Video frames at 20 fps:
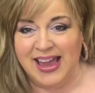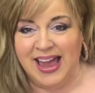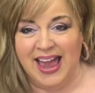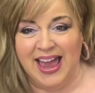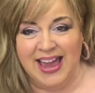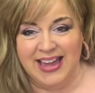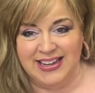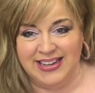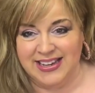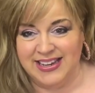
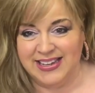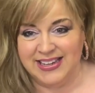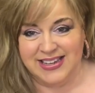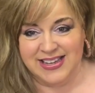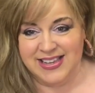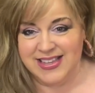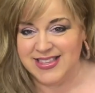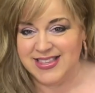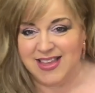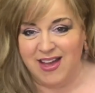and it
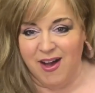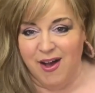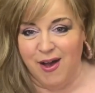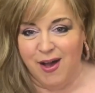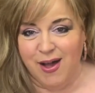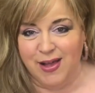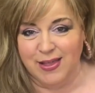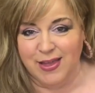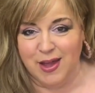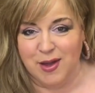is
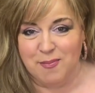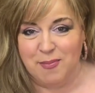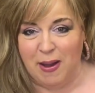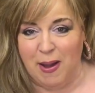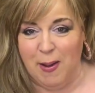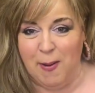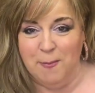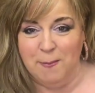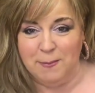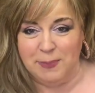all
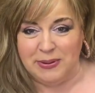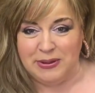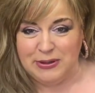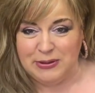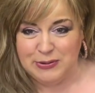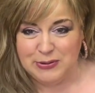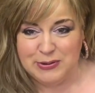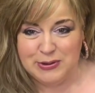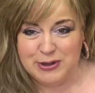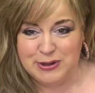about
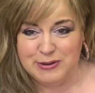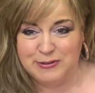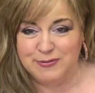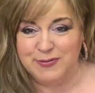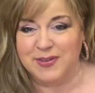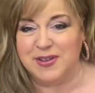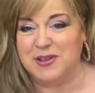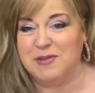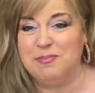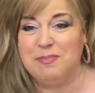
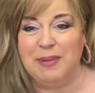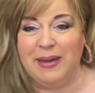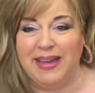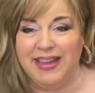beautiful